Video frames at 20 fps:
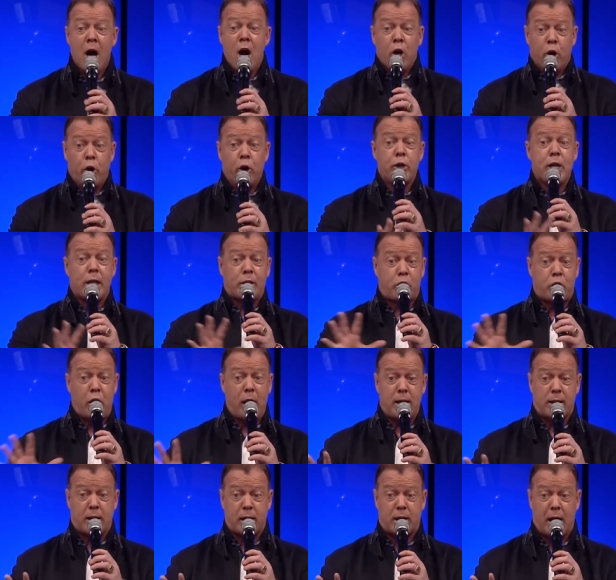who this
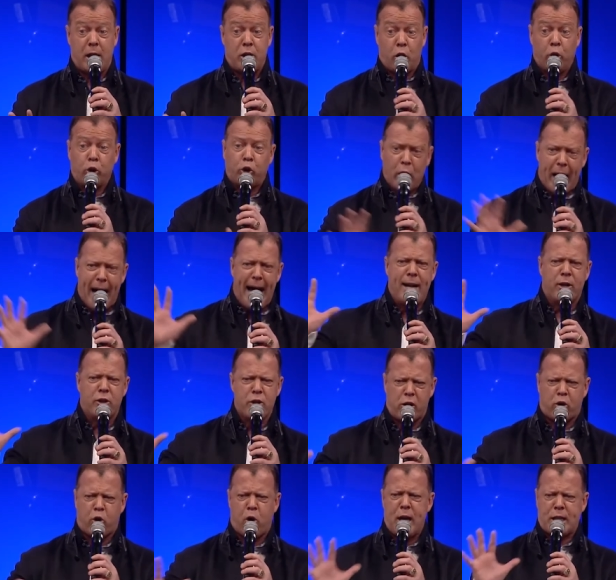Jesus is, who died on
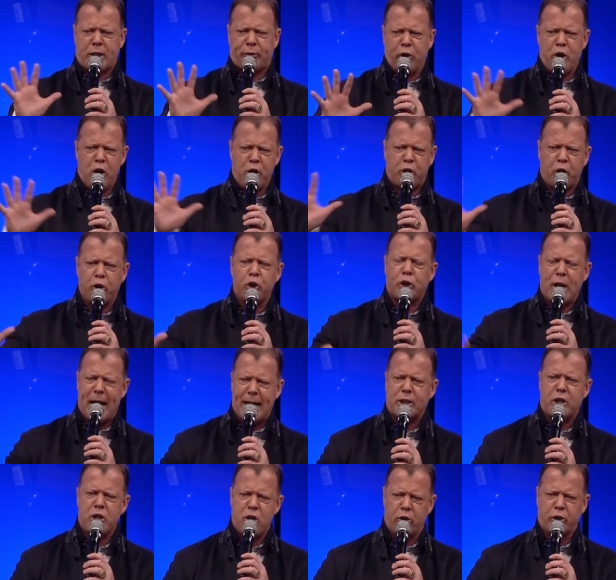the cross for you
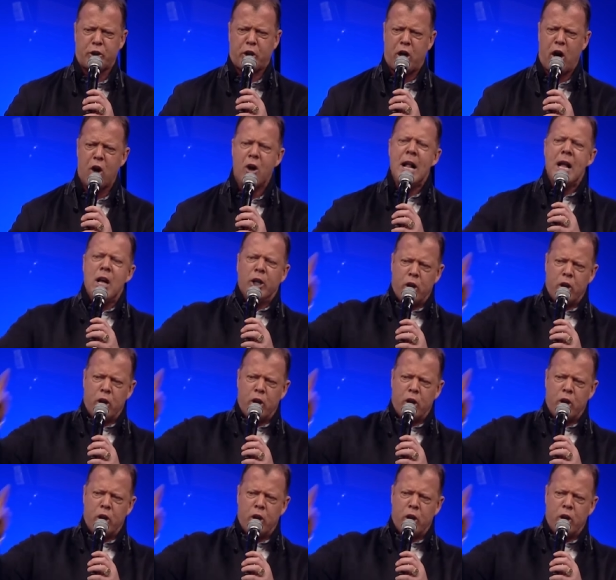2,000 years ago.